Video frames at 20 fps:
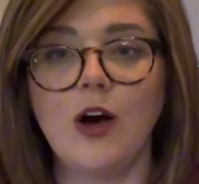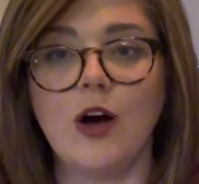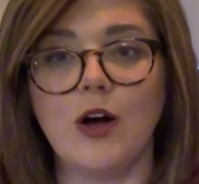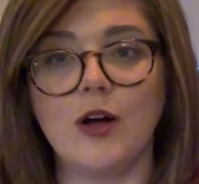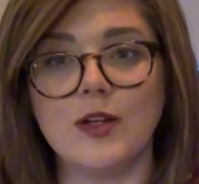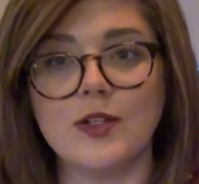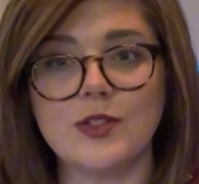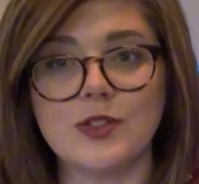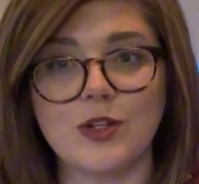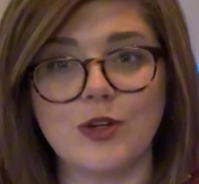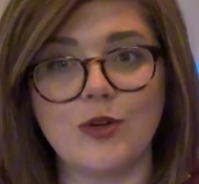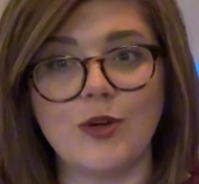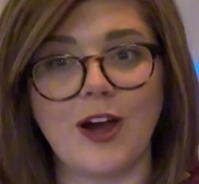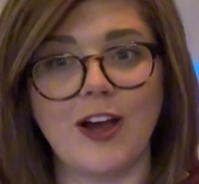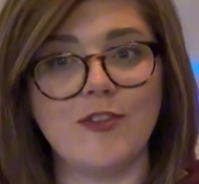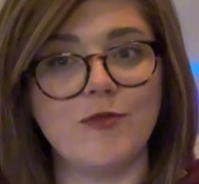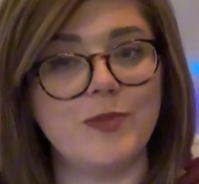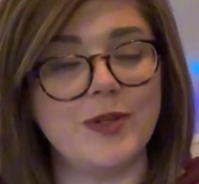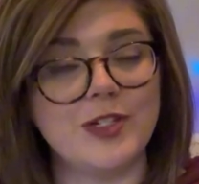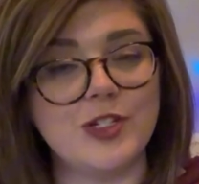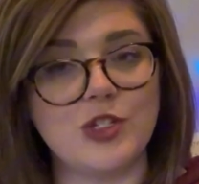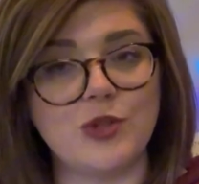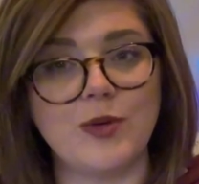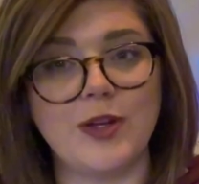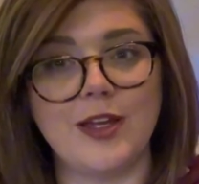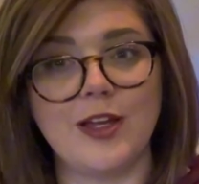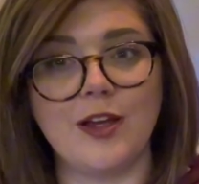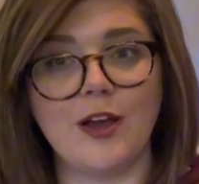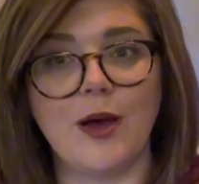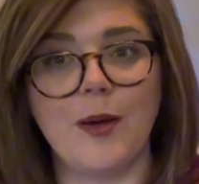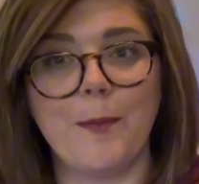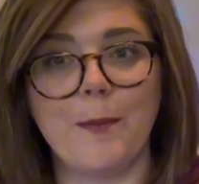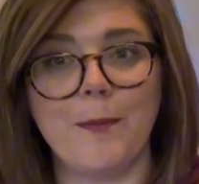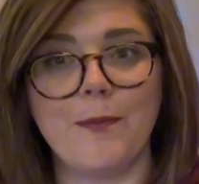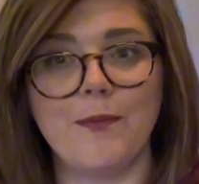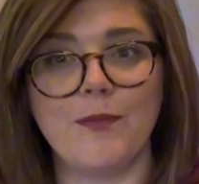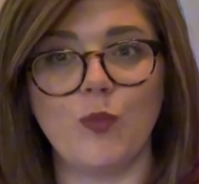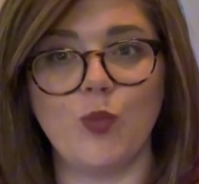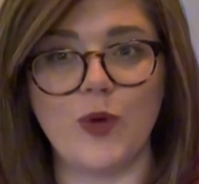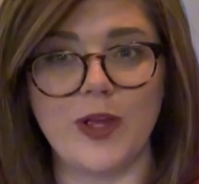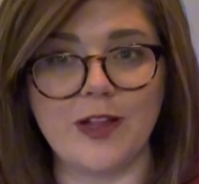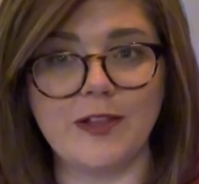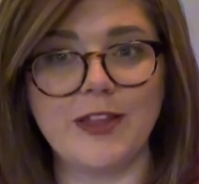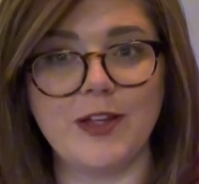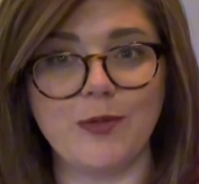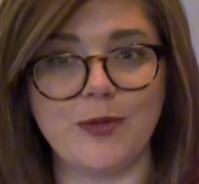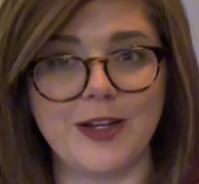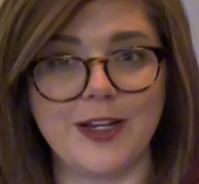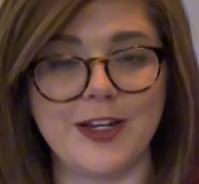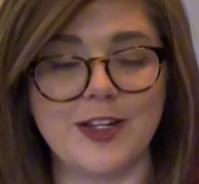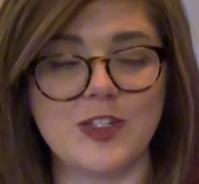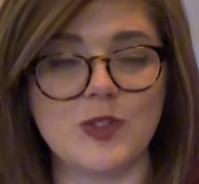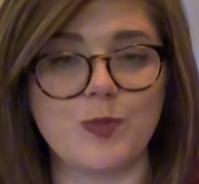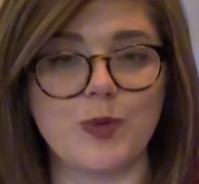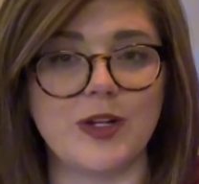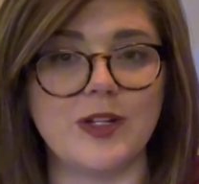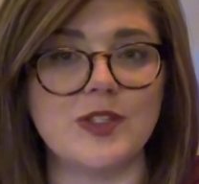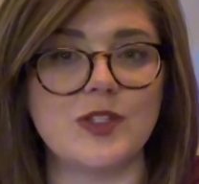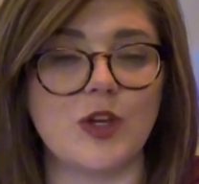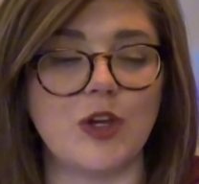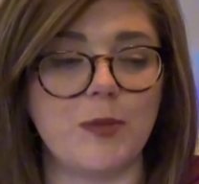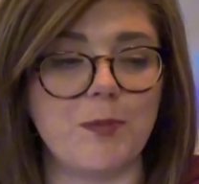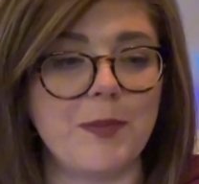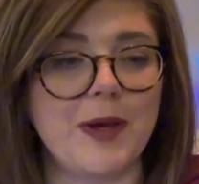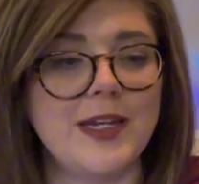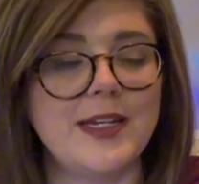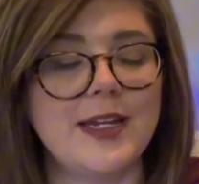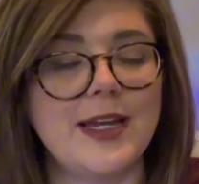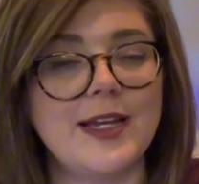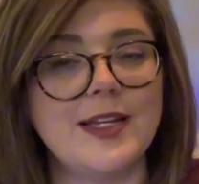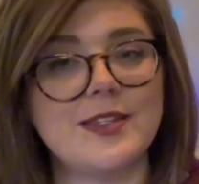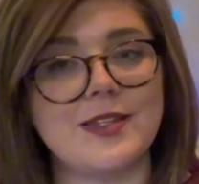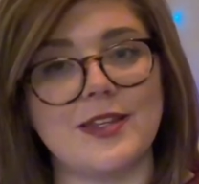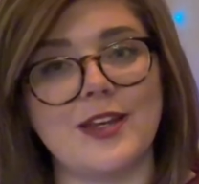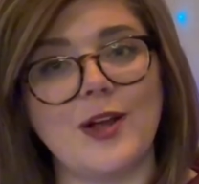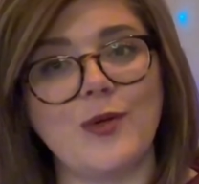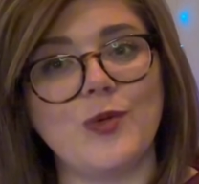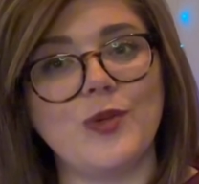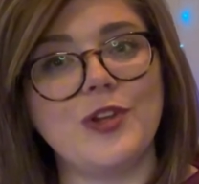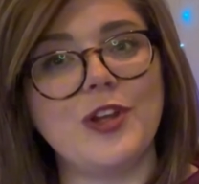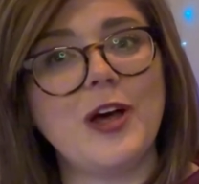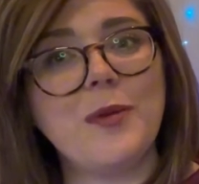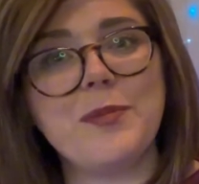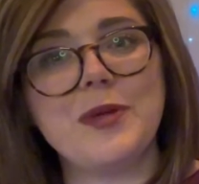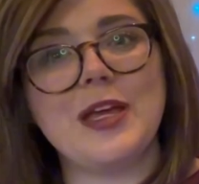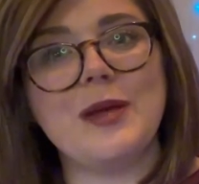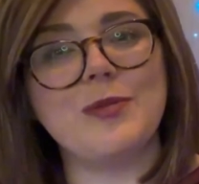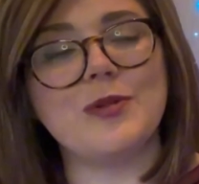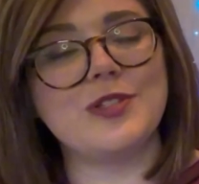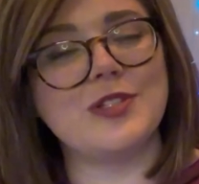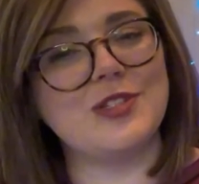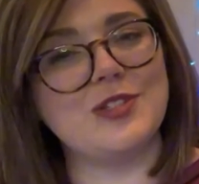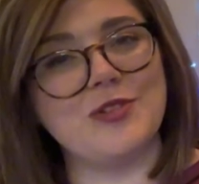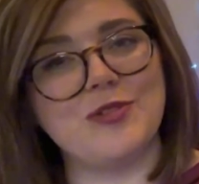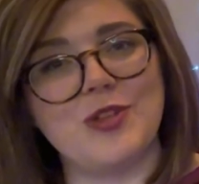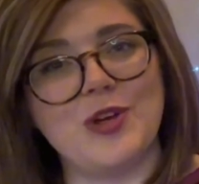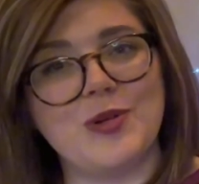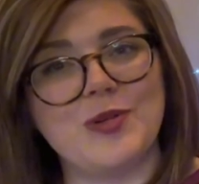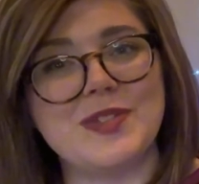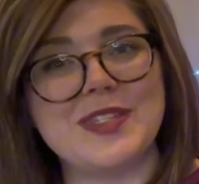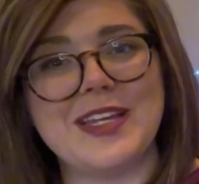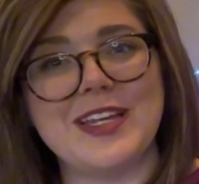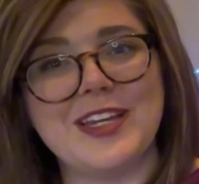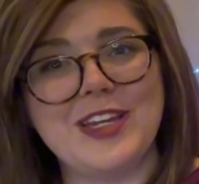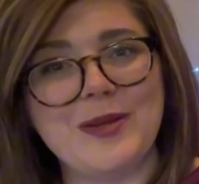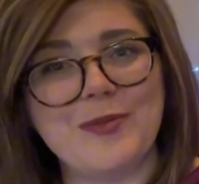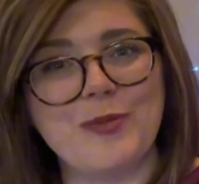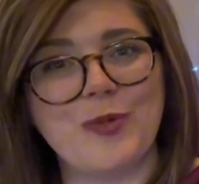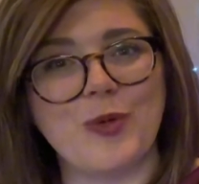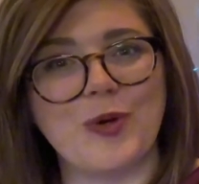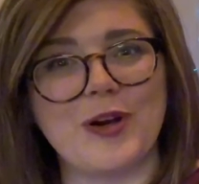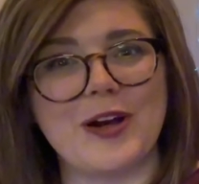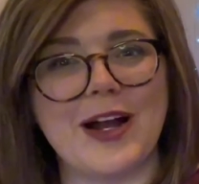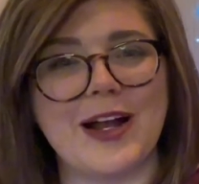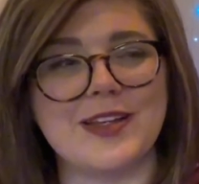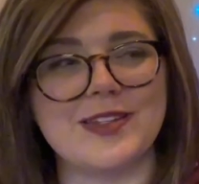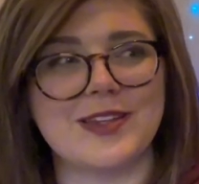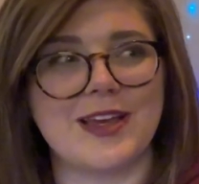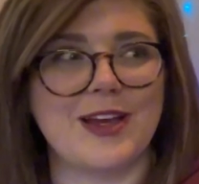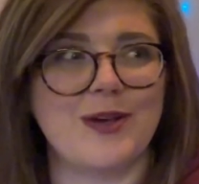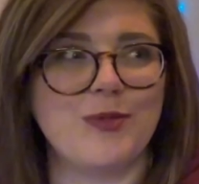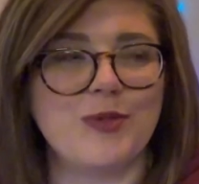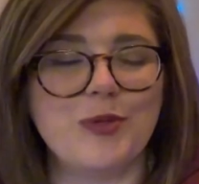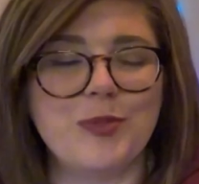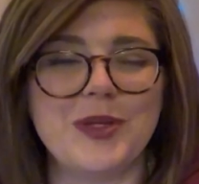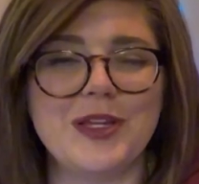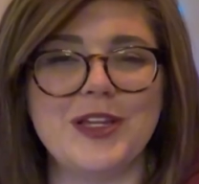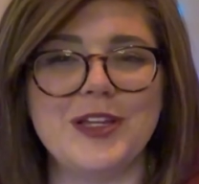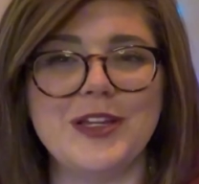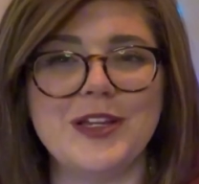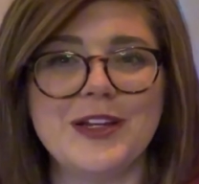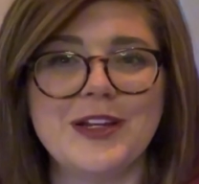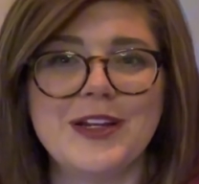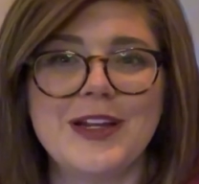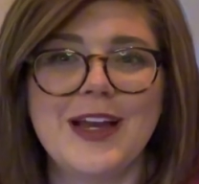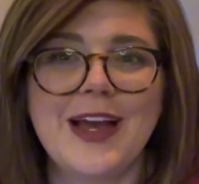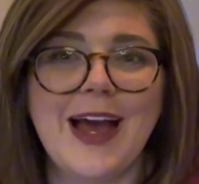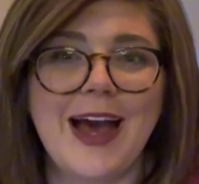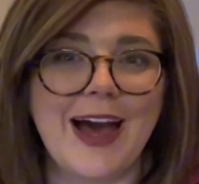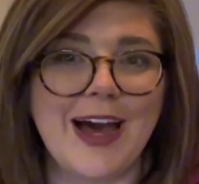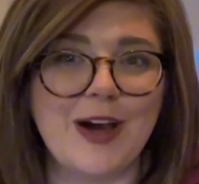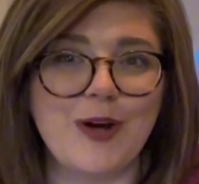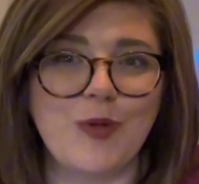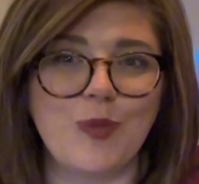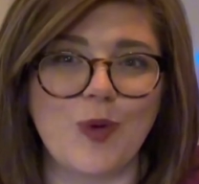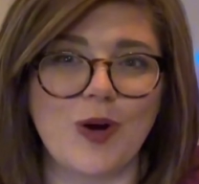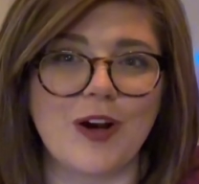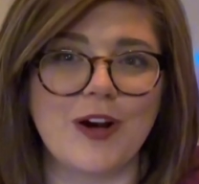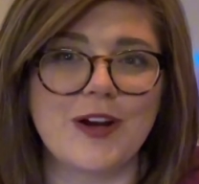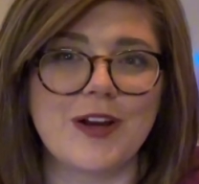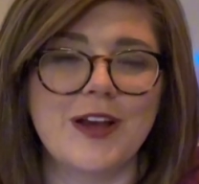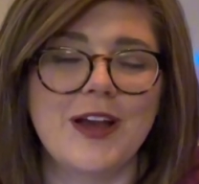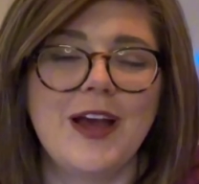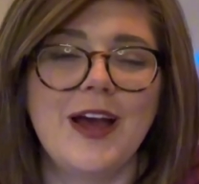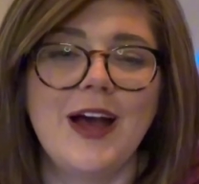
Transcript: Also, I've been doing weekly reading sprints on Mondays, and I will not be able to do those anymore as I will be at work.